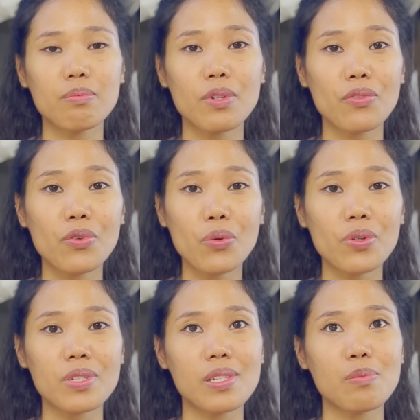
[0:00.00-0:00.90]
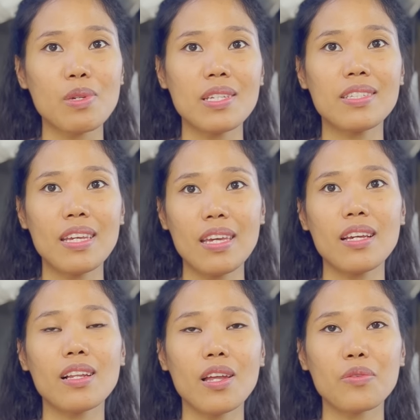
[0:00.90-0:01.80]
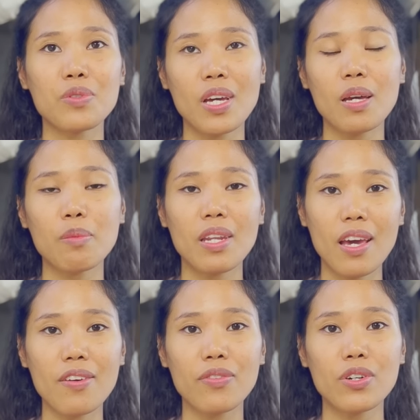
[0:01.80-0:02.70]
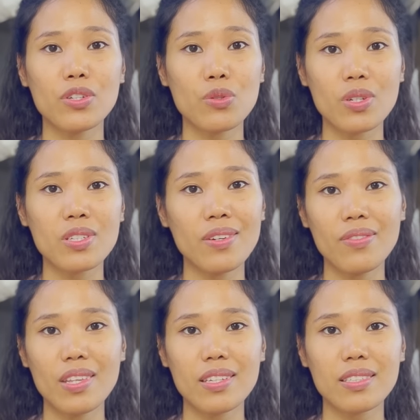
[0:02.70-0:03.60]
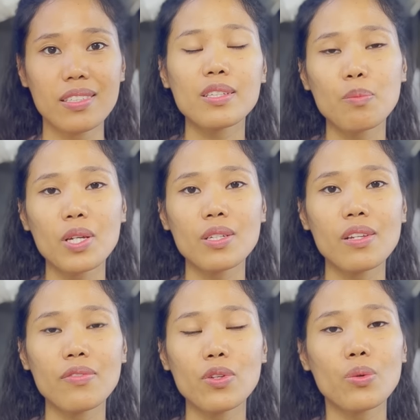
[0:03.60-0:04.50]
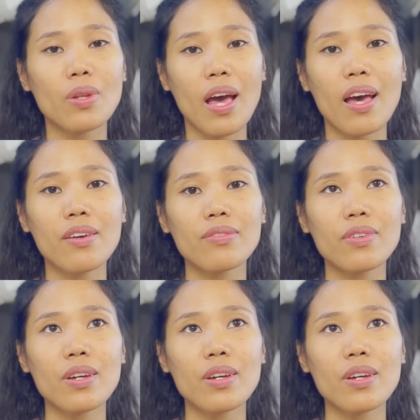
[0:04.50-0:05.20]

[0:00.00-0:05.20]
But of course, this may take a lot of time and effort to achieve this, especially if you don't have